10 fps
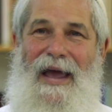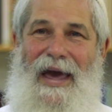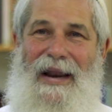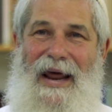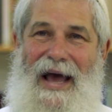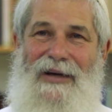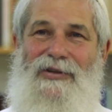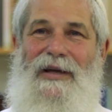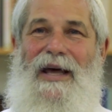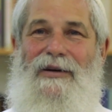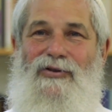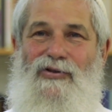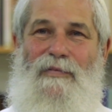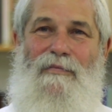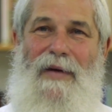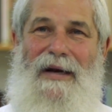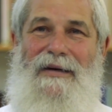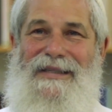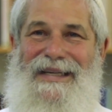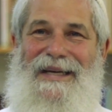and actually had a
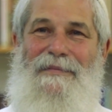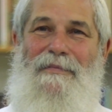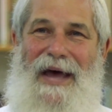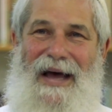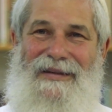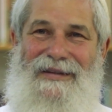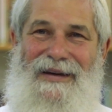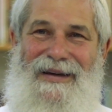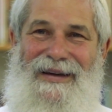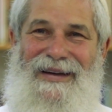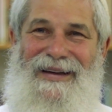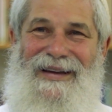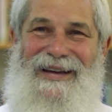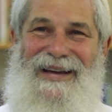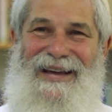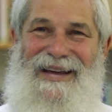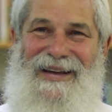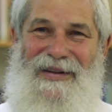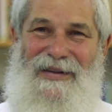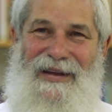tremendous impact
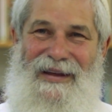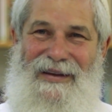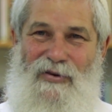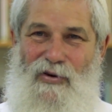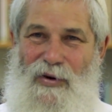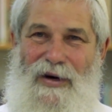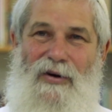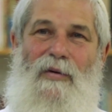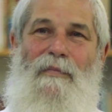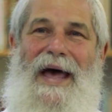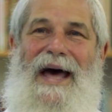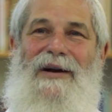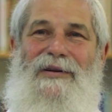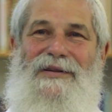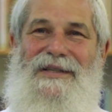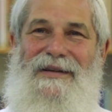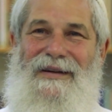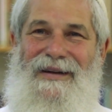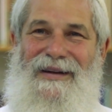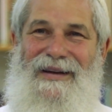in critical battles
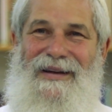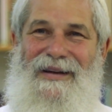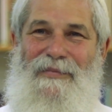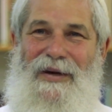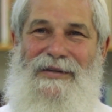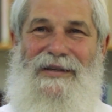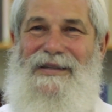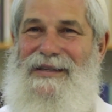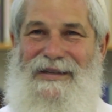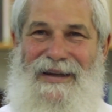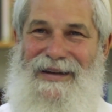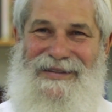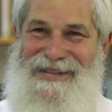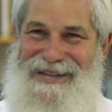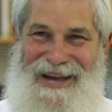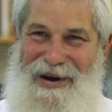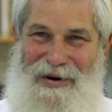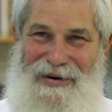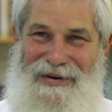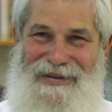because it
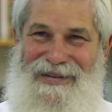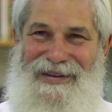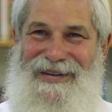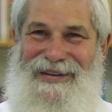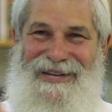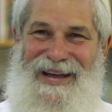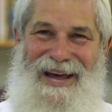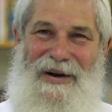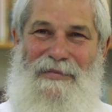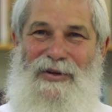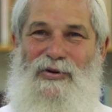scared the enemy